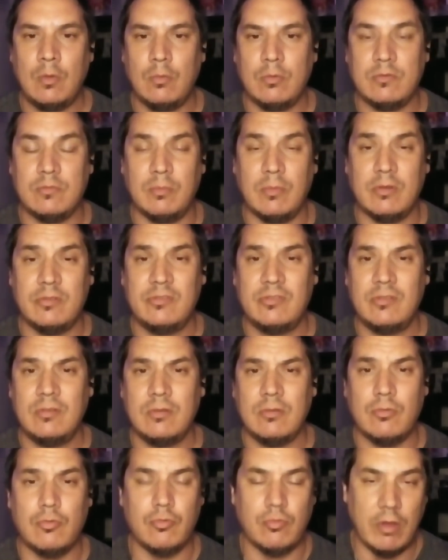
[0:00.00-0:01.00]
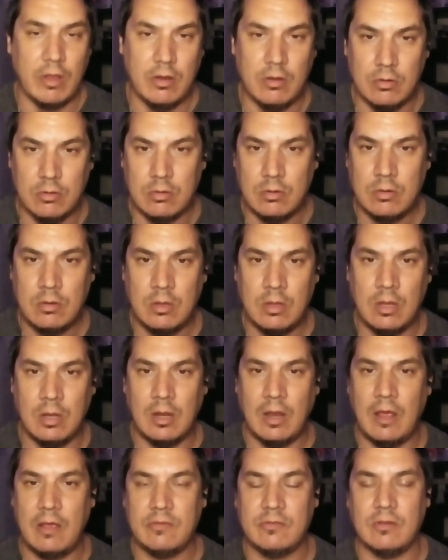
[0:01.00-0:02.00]
was much greater in
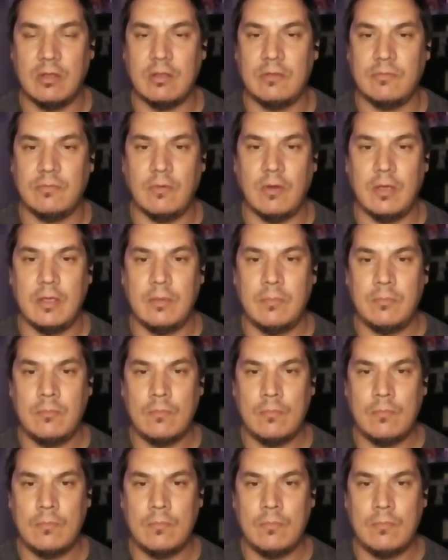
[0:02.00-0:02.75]
last night's fight.